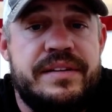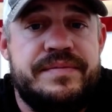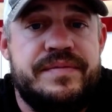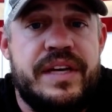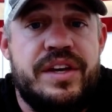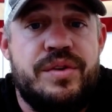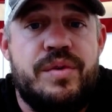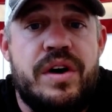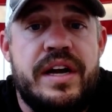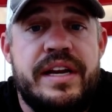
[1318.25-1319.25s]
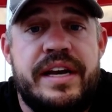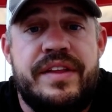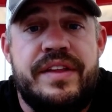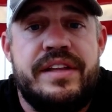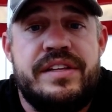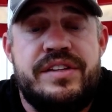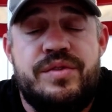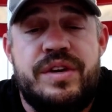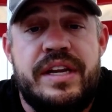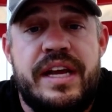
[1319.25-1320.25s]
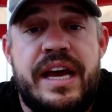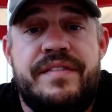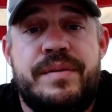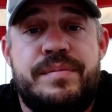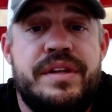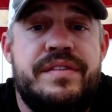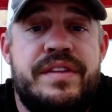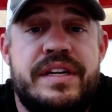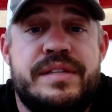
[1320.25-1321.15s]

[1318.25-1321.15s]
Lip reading: you want, and that you can have the belief that it's